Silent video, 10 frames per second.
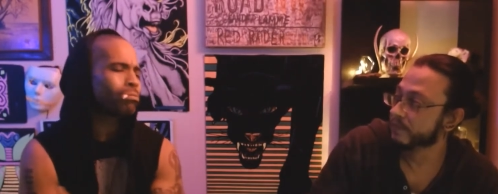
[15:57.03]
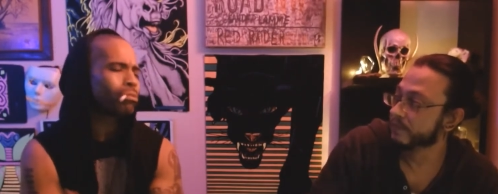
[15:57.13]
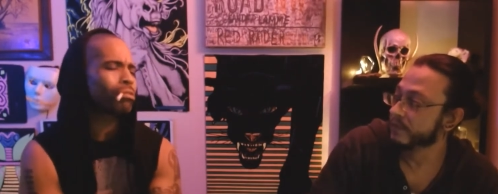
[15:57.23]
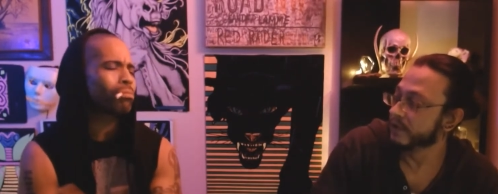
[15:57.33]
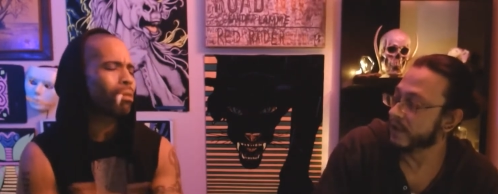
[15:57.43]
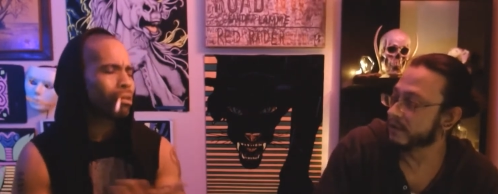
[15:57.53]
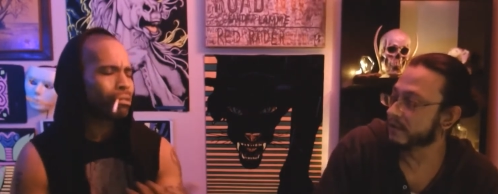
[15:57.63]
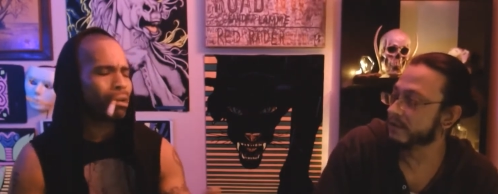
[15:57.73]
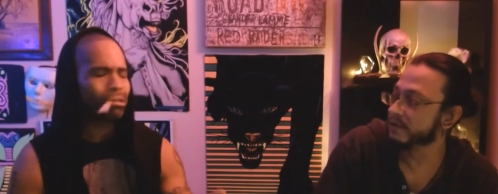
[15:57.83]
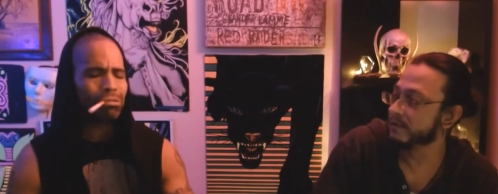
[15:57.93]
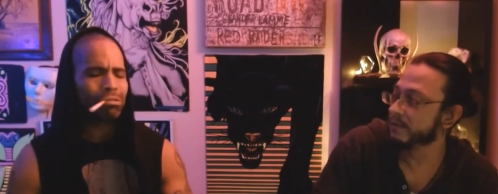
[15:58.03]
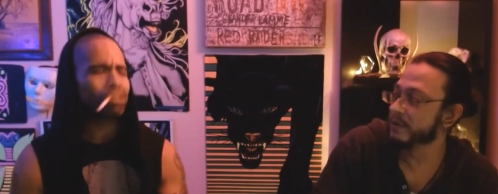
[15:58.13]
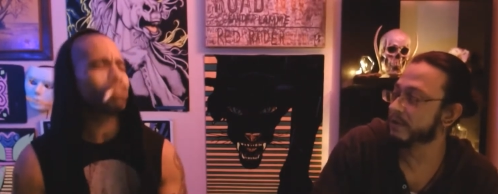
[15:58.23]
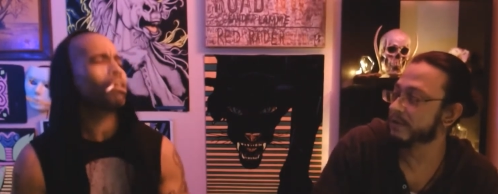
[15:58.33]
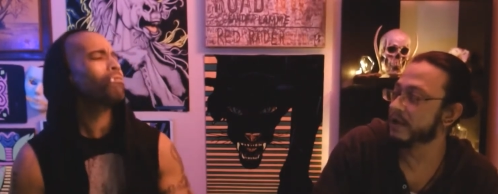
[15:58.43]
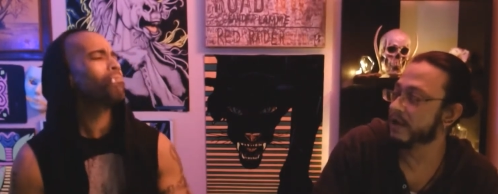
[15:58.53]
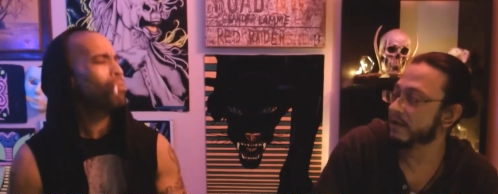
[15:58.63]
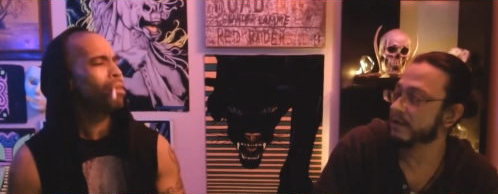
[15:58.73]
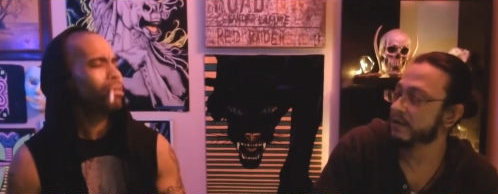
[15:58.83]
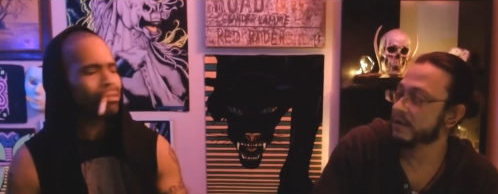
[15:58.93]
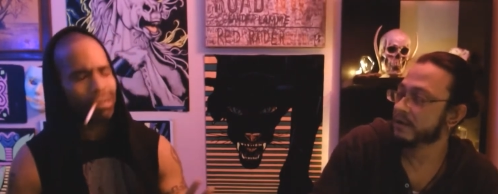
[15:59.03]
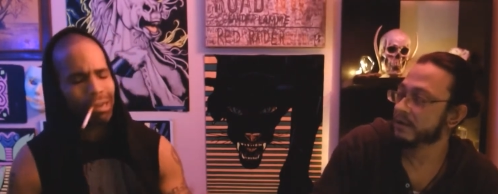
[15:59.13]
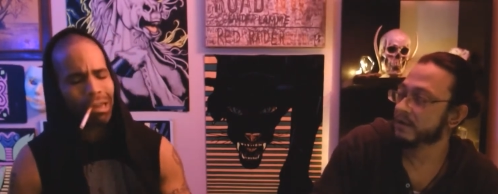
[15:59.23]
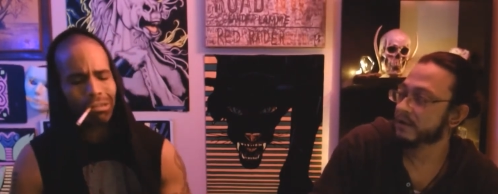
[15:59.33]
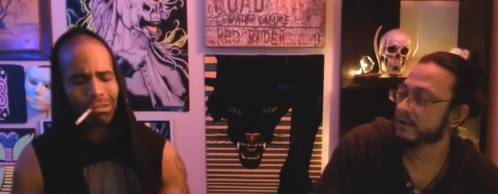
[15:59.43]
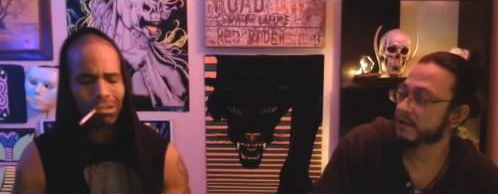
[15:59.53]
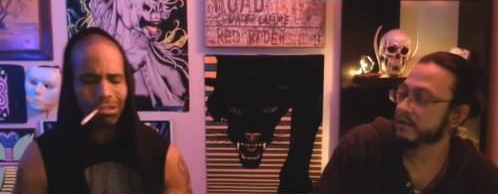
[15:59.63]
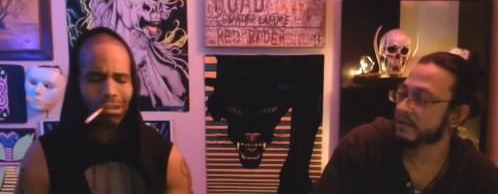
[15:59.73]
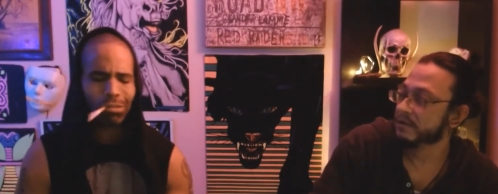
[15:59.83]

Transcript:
Speaker 1: which is why I, I use the chessboard yeah. as an analogy and shit.